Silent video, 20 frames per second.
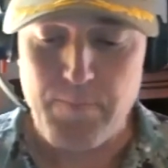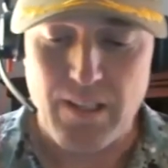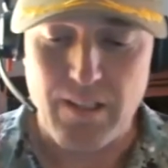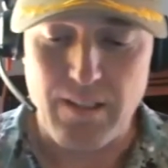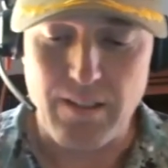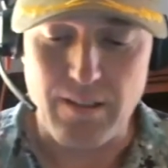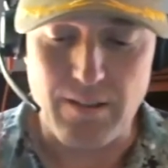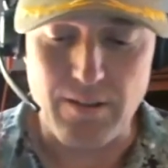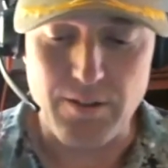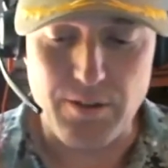
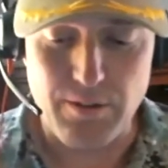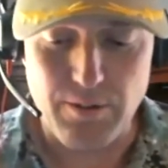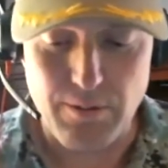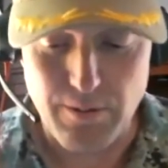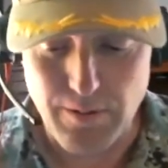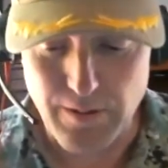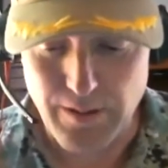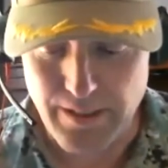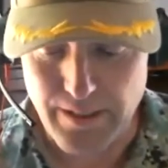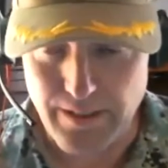
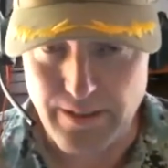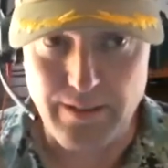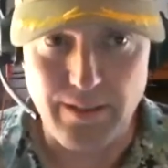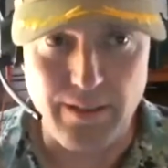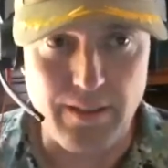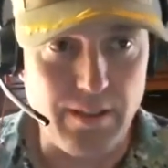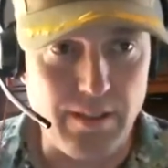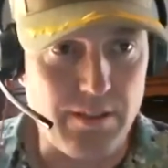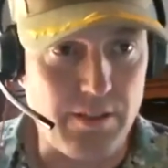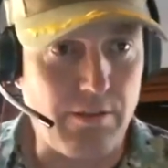
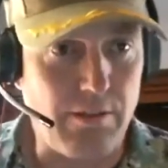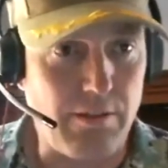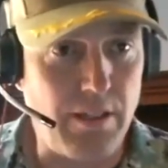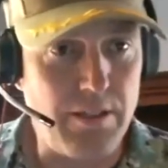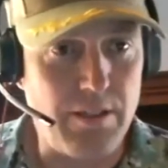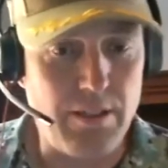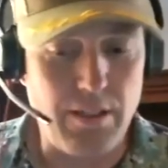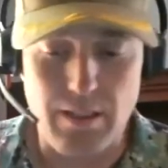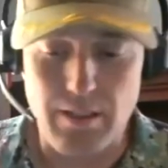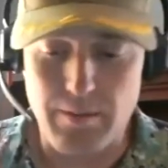Tina does a great
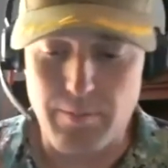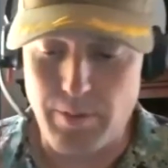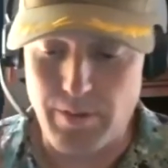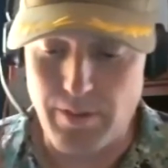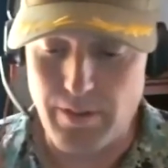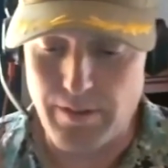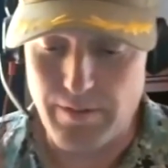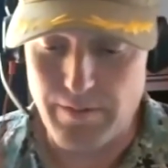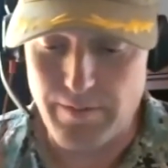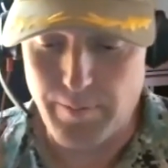job
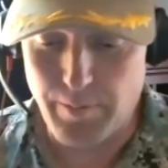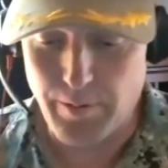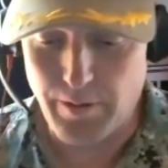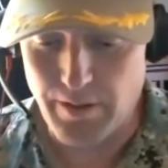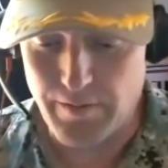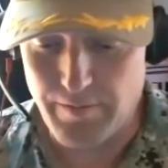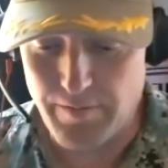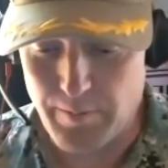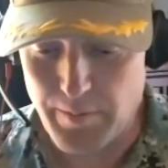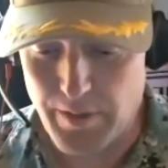of
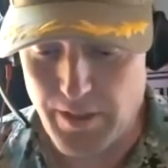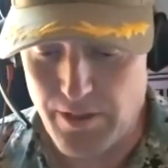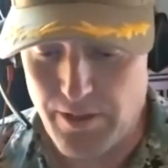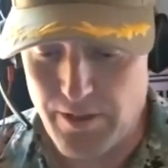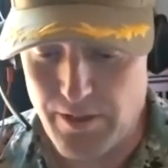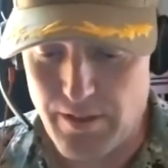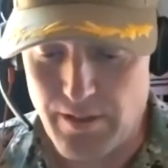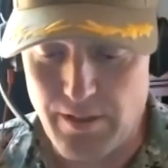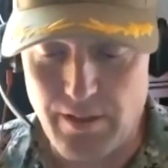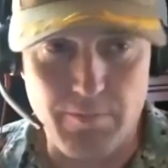putting
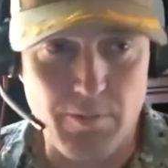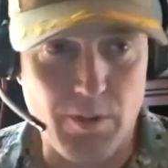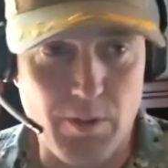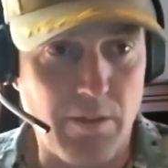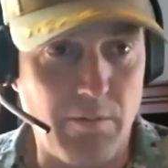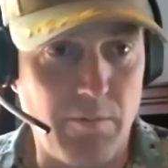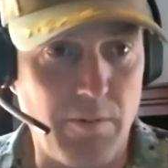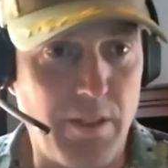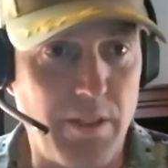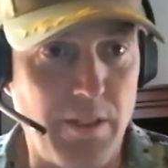information and
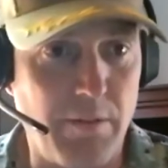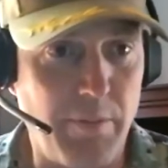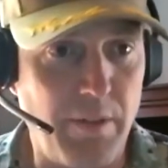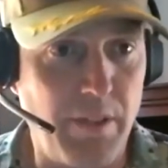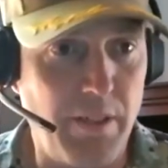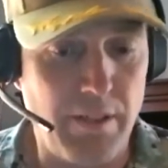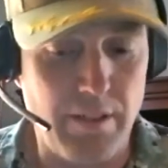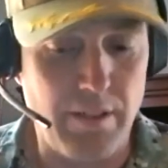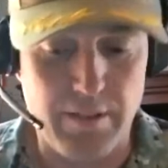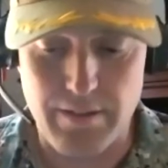working with
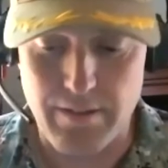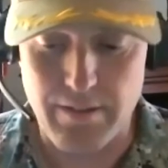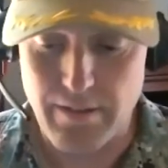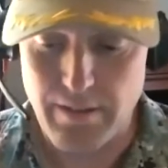NPS,